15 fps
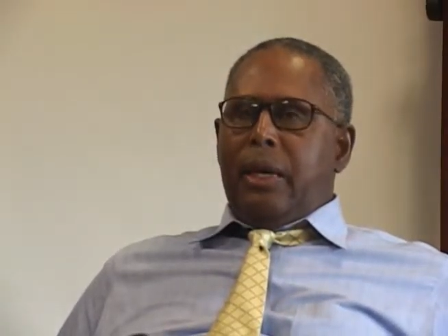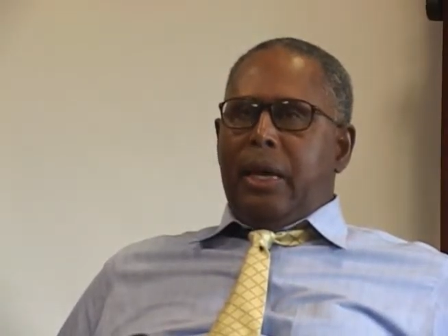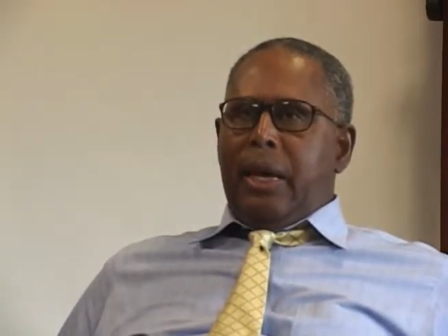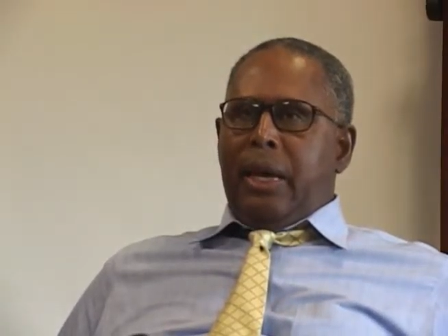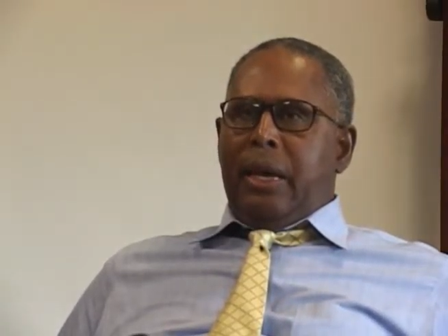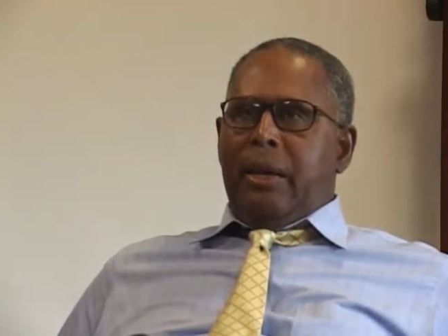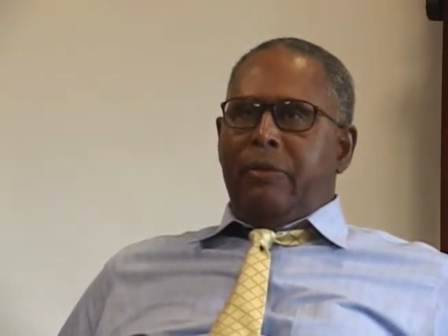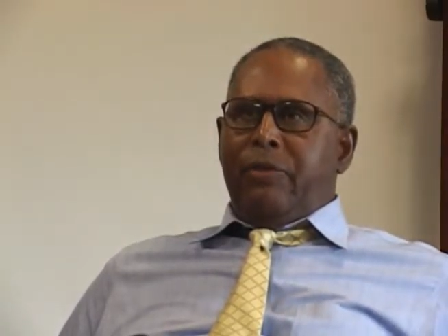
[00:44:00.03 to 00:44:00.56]

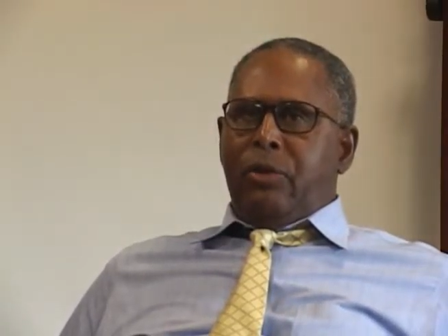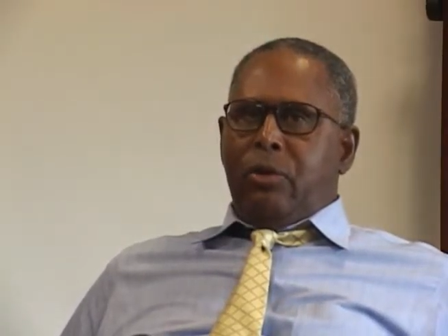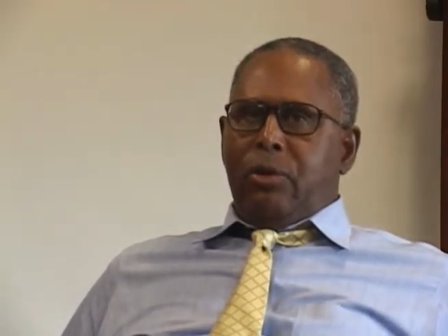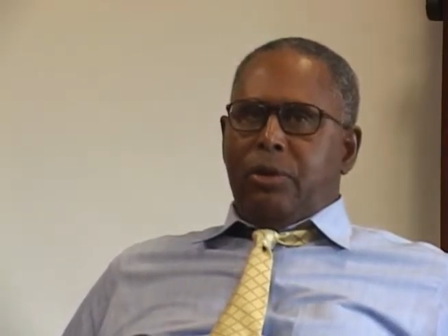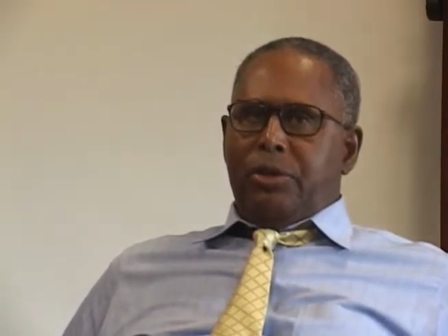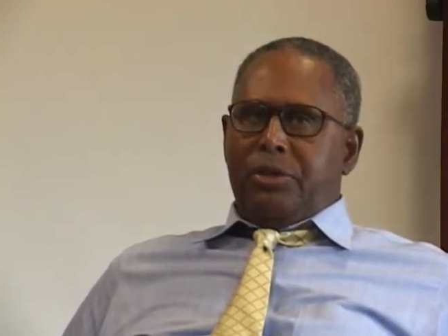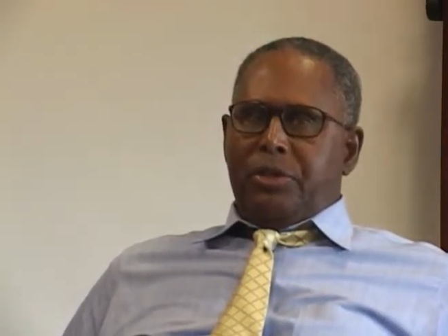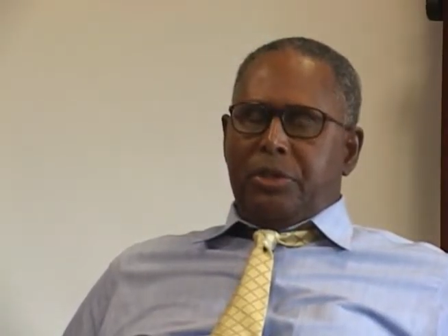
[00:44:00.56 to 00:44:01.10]
And of
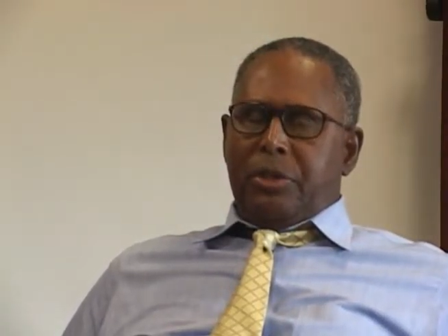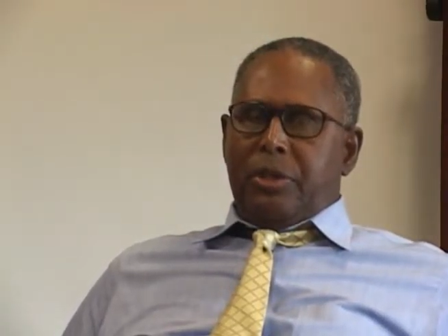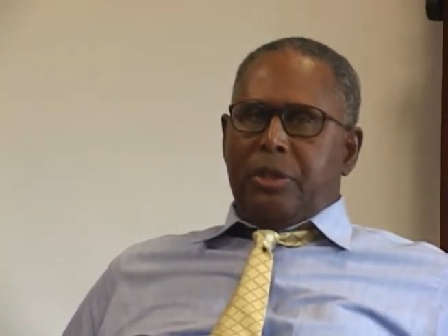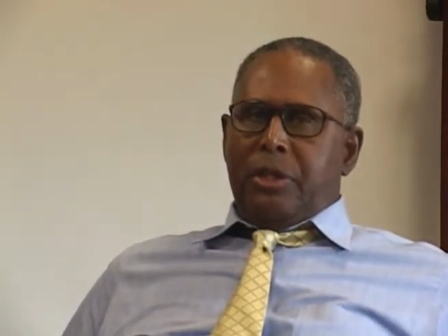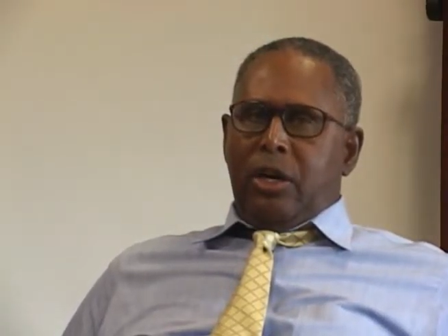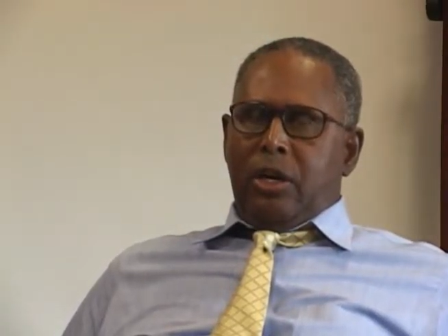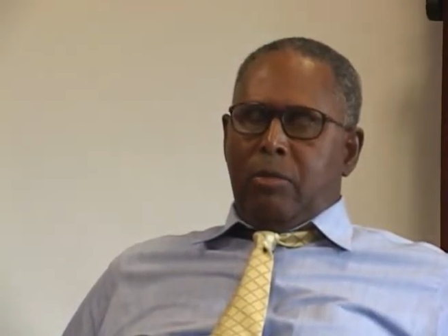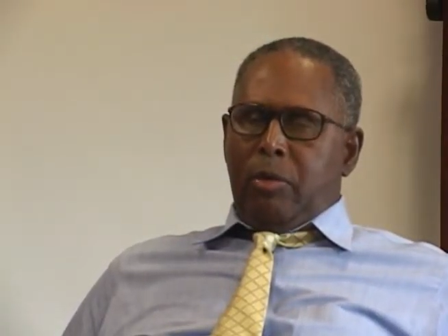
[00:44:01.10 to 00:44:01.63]
course,
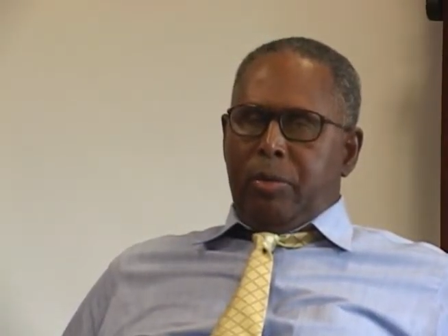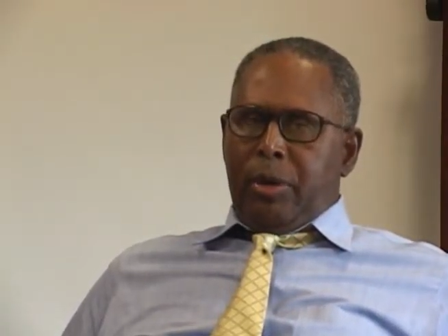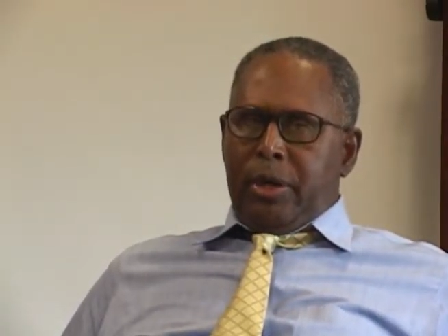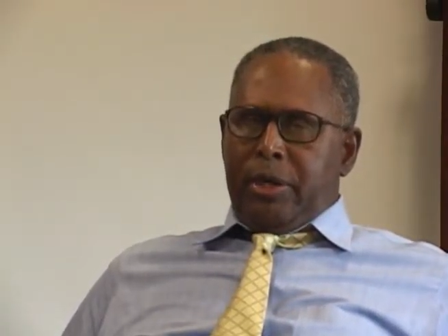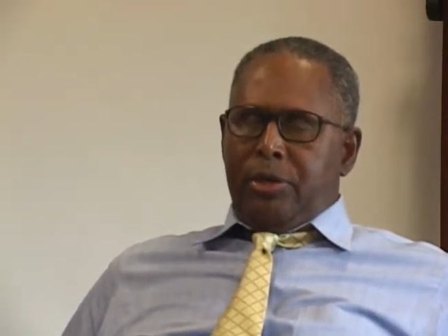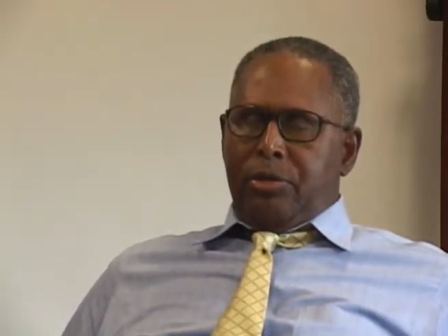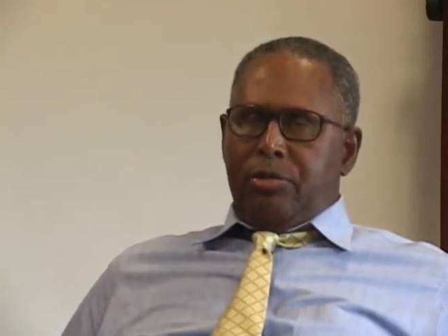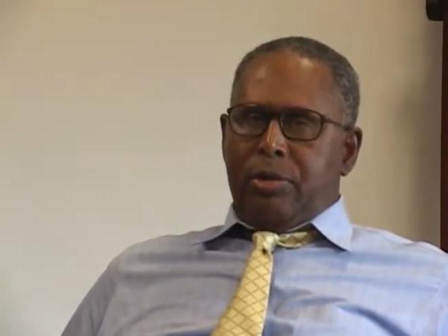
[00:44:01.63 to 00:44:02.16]
the automobile
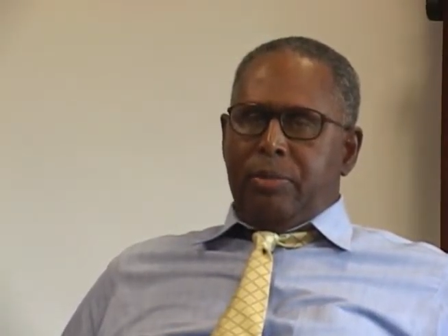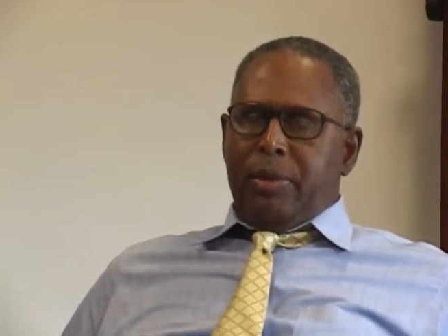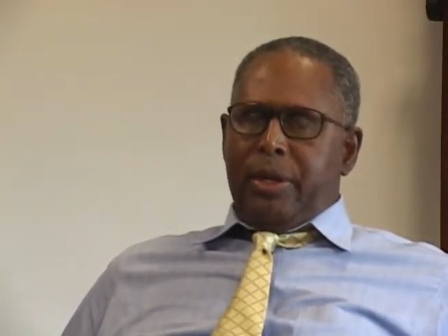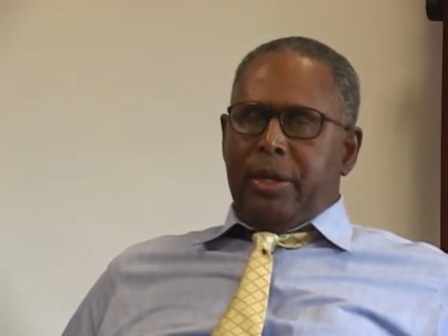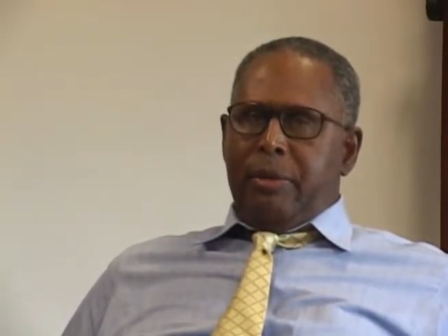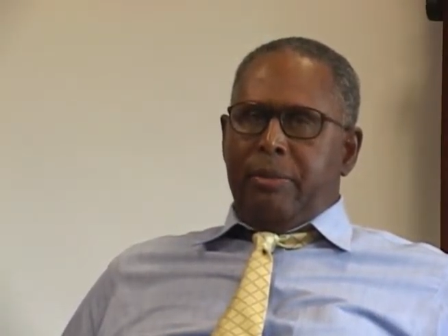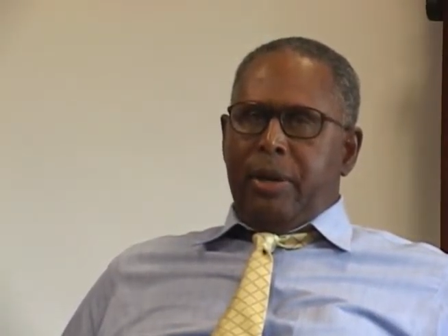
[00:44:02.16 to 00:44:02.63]
industry played a